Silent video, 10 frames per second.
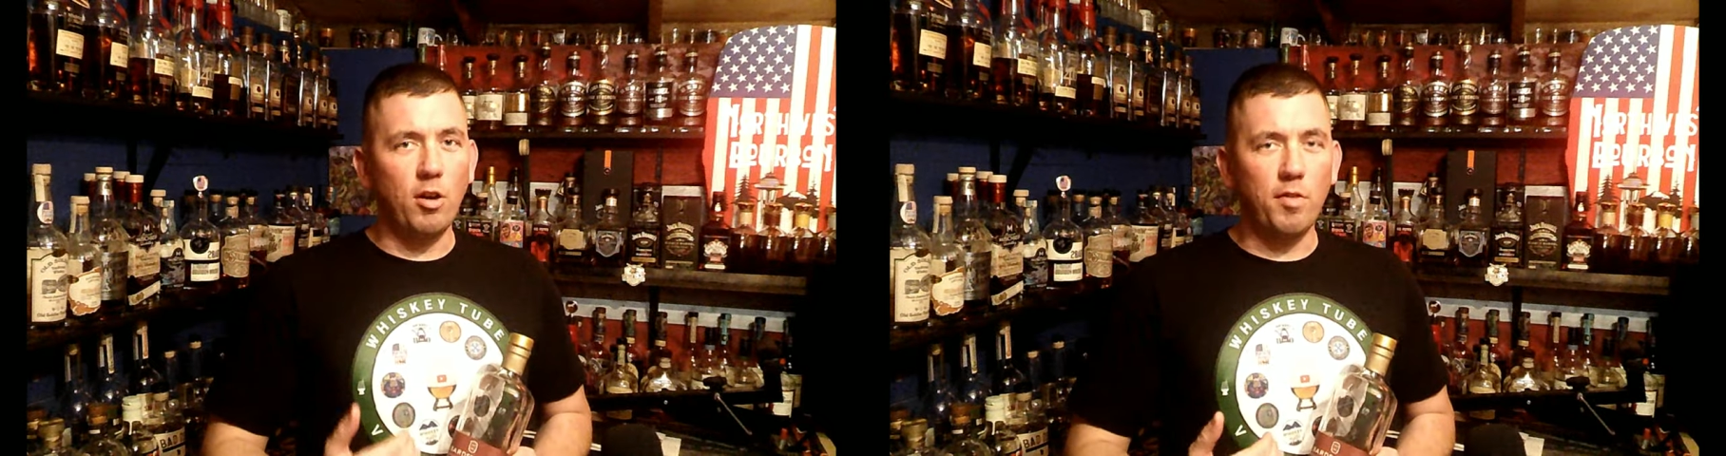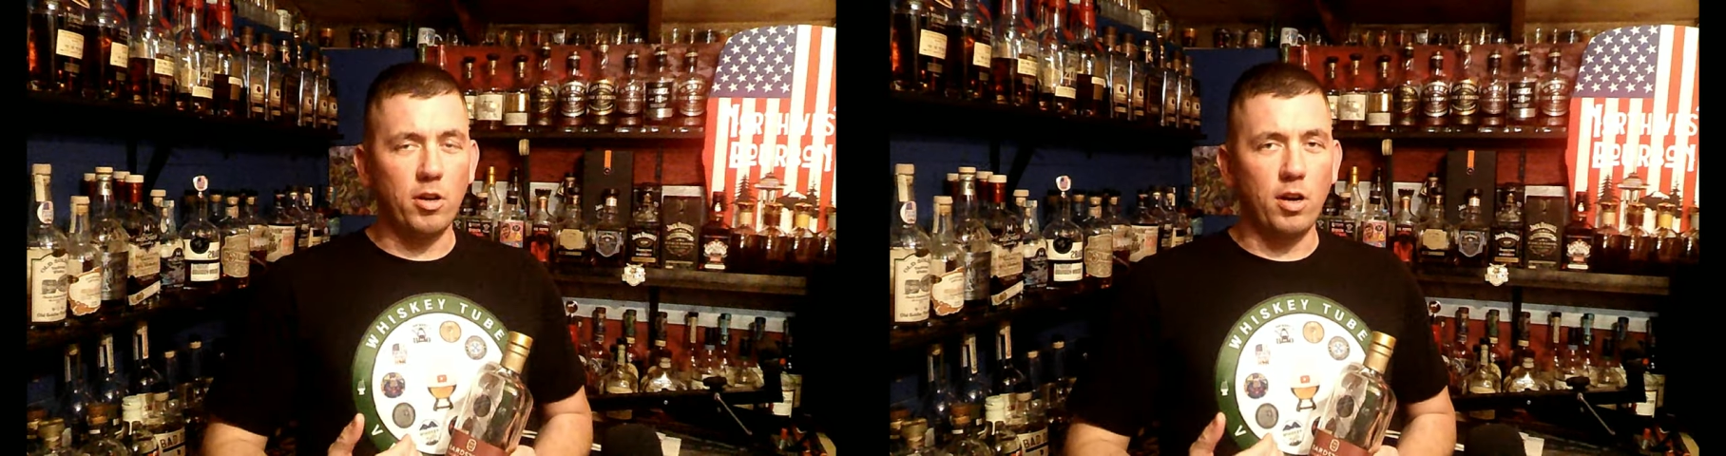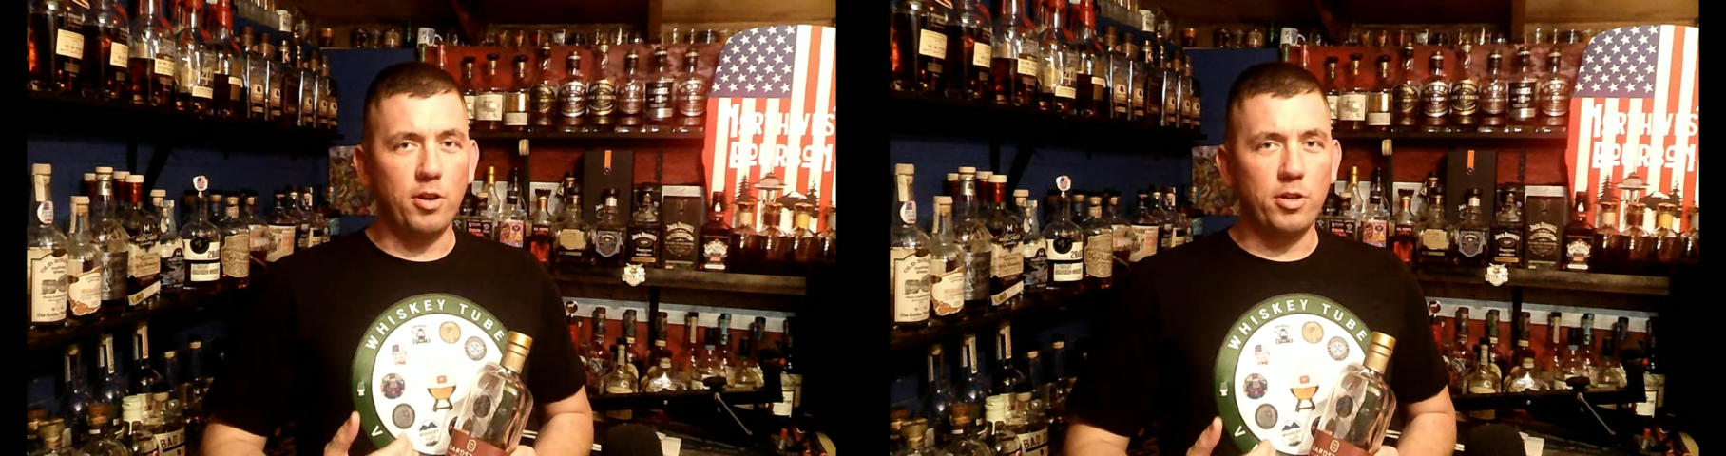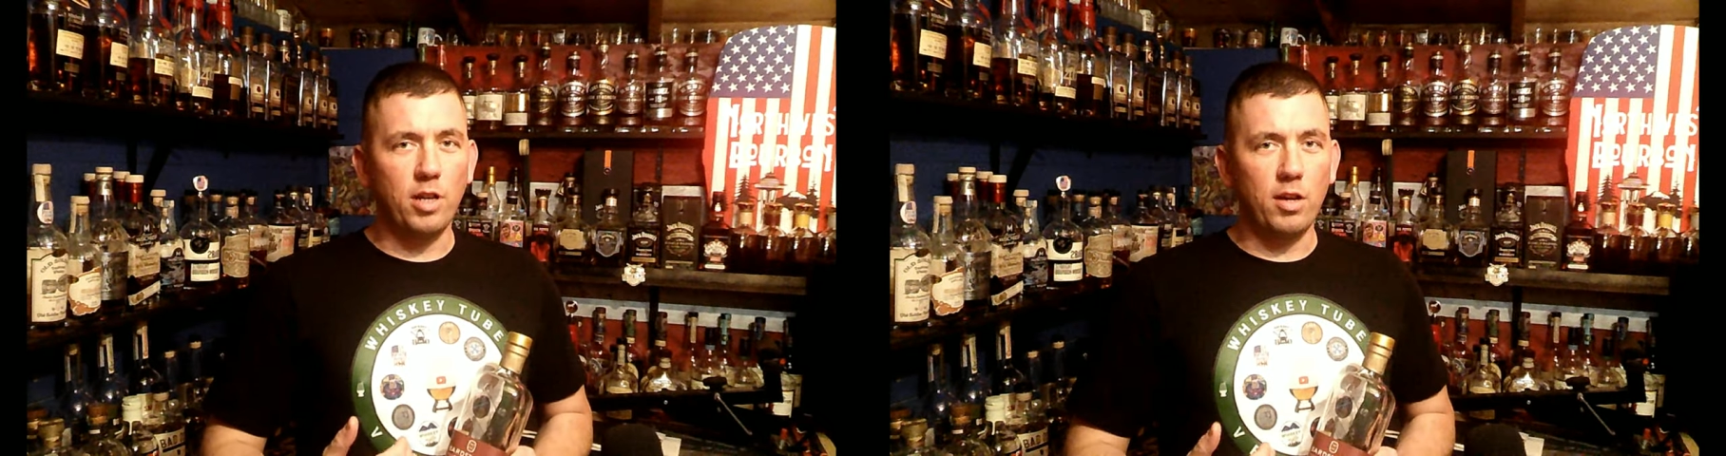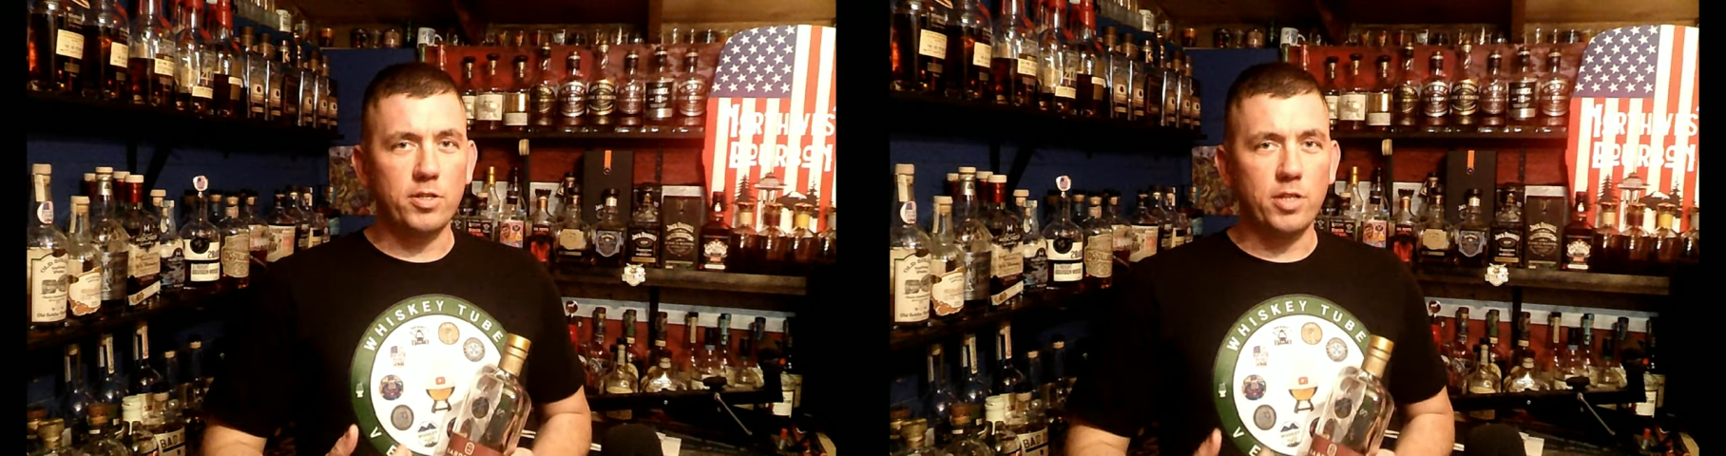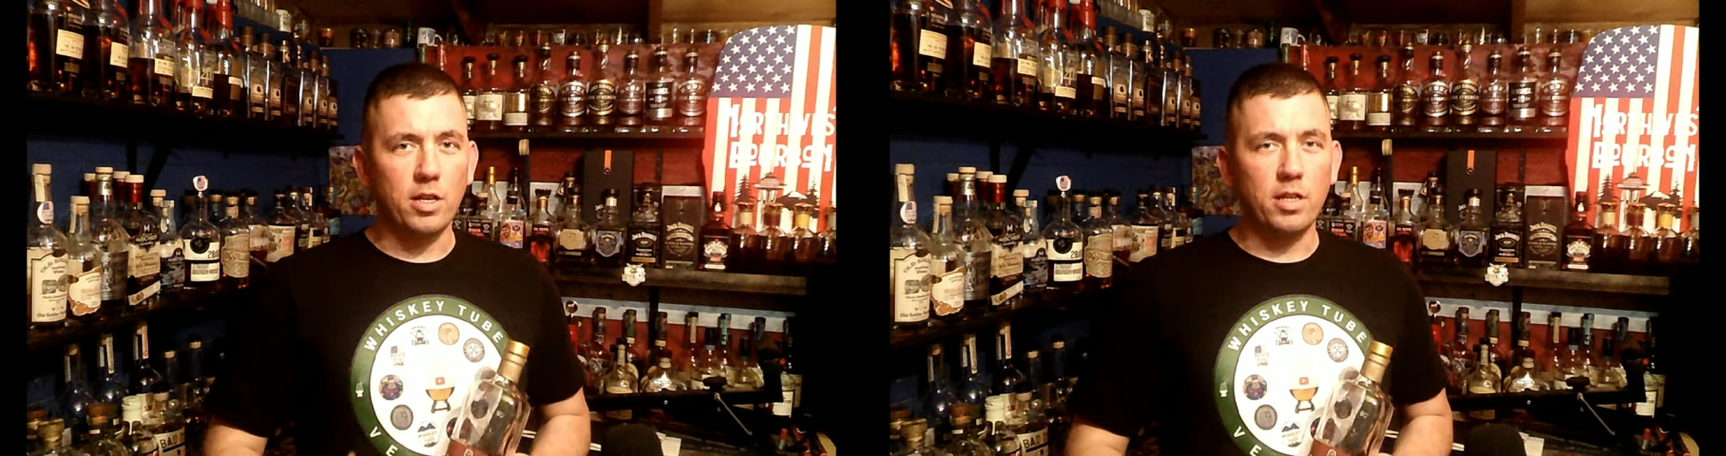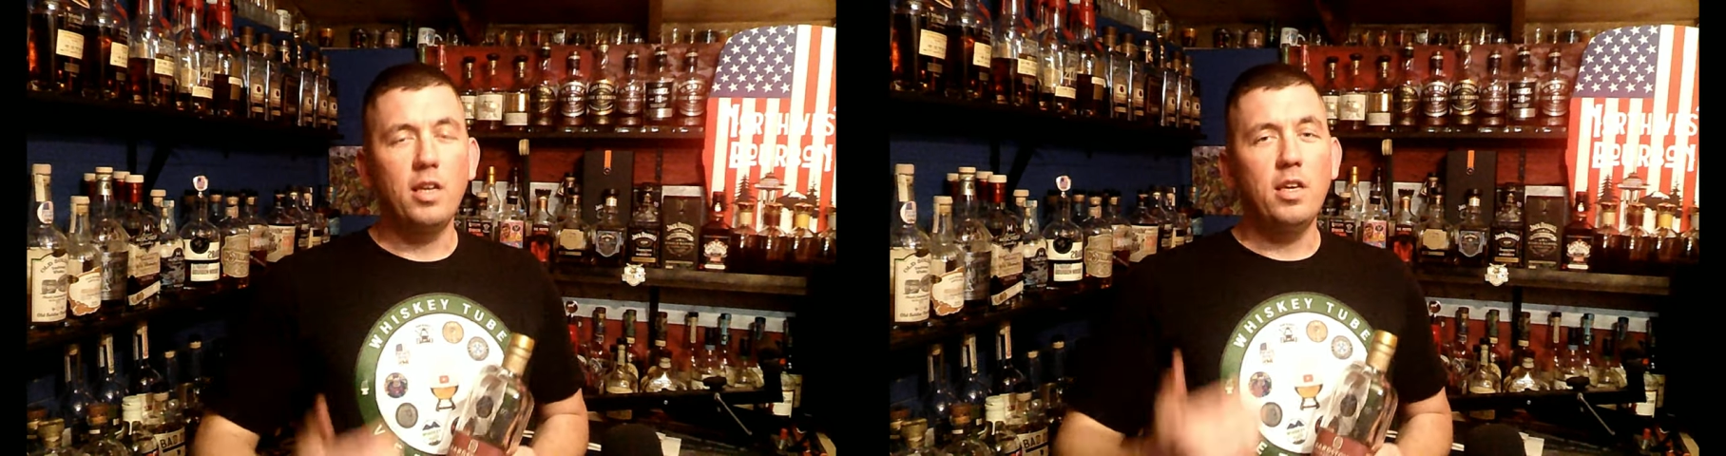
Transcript: over $100 on.